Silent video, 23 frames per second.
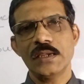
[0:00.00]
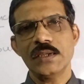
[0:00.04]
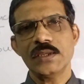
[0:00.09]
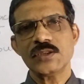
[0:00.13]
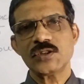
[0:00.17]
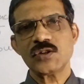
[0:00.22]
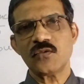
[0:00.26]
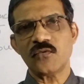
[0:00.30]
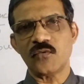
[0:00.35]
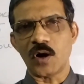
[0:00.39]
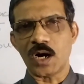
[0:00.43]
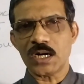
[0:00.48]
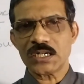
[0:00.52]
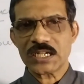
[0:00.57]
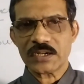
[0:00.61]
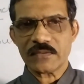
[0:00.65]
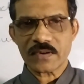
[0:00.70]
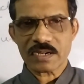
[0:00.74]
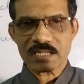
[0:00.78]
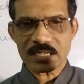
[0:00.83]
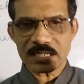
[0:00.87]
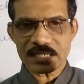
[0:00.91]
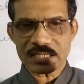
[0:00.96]
So
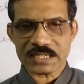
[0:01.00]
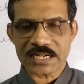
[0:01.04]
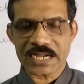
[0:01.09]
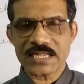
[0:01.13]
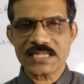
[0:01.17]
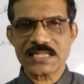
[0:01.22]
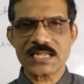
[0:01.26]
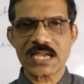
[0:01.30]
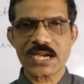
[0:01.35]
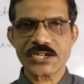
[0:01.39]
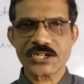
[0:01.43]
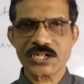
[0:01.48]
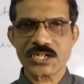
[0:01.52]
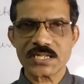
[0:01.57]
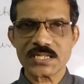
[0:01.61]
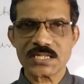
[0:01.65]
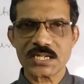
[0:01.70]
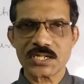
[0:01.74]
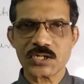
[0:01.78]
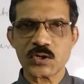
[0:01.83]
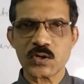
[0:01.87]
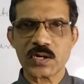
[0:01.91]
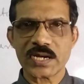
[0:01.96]
whatever the transactions
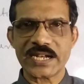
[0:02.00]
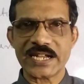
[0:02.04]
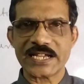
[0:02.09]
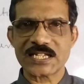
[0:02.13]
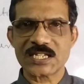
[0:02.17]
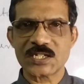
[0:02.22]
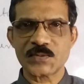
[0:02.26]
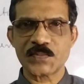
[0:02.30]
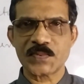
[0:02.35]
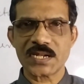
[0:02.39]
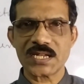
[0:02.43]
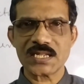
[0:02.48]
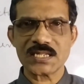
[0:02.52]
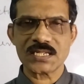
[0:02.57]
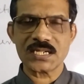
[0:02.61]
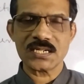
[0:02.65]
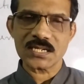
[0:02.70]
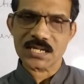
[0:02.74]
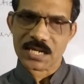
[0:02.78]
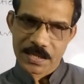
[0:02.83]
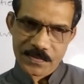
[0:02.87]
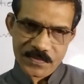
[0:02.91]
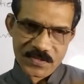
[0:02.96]
that you can express
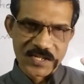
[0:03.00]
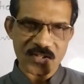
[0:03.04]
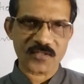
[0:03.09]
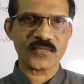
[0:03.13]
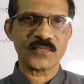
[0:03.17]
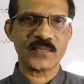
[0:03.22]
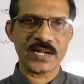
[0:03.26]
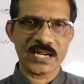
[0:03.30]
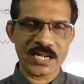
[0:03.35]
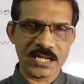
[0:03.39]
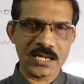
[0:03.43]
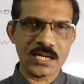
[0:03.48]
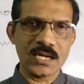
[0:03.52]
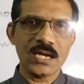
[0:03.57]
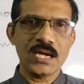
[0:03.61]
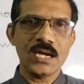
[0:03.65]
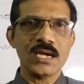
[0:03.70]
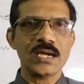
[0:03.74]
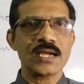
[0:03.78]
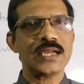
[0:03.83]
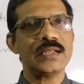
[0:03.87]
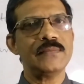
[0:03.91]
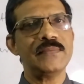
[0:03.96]
in terms of money
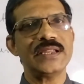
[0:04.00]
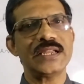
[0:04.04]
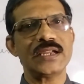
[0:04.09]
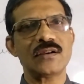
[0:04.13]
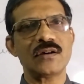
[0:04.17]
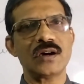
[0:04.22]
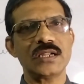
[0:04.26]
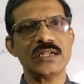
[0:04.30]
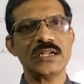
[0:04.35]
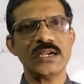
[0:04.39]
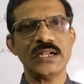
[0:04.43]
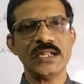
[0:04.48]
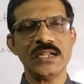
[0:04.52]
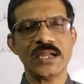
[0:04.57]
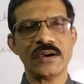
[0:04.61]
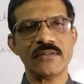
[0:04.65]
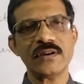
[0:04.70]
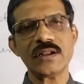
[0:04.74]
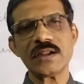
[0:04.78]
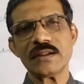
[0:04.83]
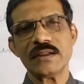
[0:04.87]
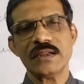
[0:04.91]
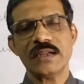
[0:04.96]
can be recorded in
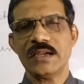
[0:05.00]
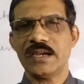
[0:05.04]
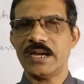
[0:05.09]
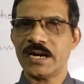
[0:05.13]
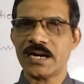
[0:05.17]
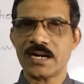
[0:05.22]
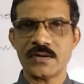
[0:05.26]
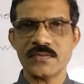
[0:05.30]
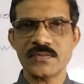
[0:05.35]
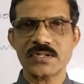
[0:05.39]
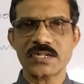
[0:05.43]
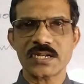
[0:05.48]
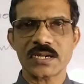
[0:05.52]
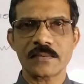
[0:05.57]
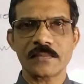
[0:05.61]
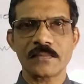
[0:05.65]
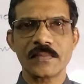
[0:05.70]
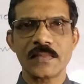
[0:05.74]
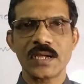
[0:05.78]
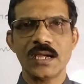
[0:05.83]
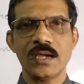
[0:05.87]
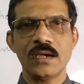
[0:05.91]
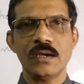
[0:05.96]
our accounting.
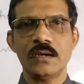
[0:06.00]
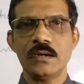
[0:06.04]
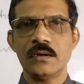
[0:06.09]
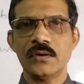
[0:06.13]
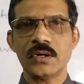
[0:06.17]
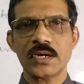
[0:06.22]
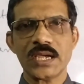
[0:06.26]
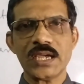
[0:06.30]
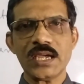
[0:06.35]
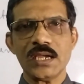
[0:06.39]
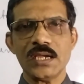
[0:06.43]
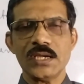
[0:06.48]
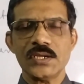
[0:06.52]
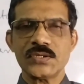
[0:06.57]
Okay.